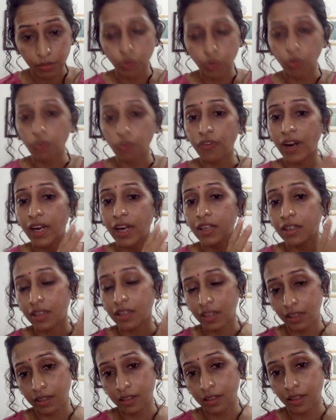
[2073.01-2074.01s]
You'll find
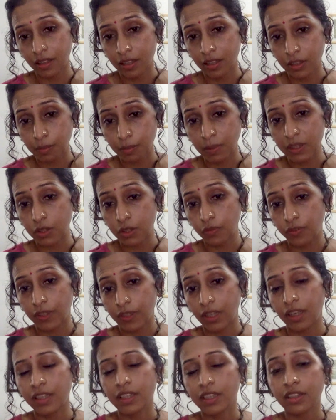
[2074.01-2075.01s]
an area
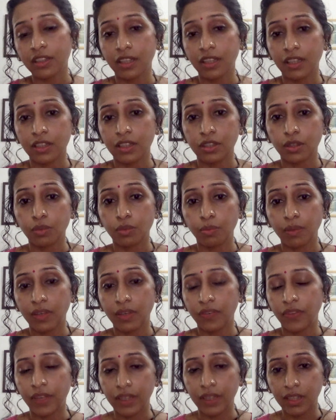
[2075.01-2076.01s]
specifically created
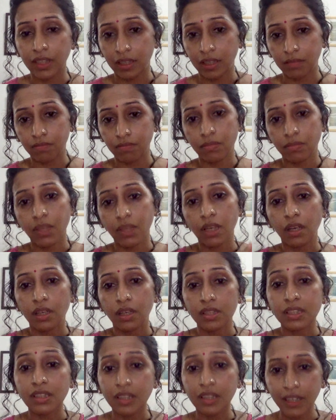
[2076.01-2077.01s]
where they can
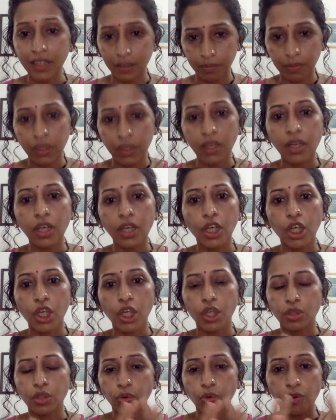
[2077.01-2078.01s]
sleep.
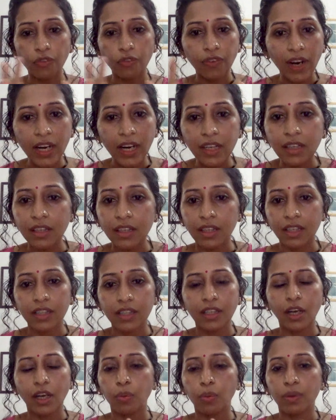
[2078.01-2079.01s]
You'll find an
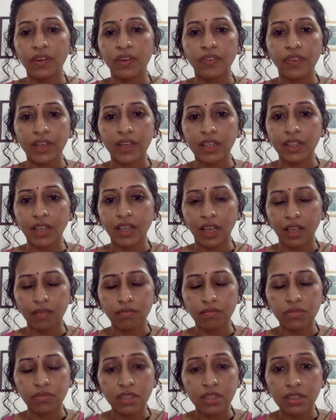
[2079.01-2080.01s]
area where they
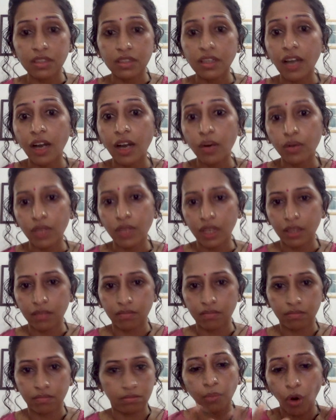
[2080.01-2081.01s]
can sit down and
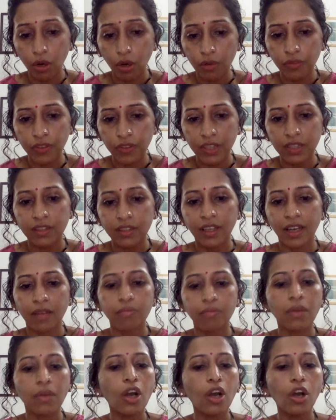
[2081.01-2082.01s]
bottle feed
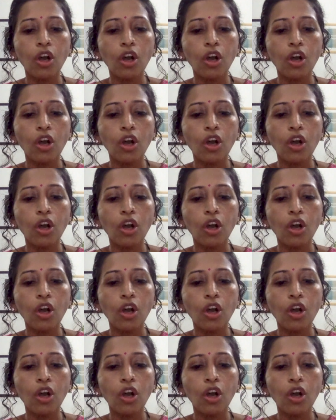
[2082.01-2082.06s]
them.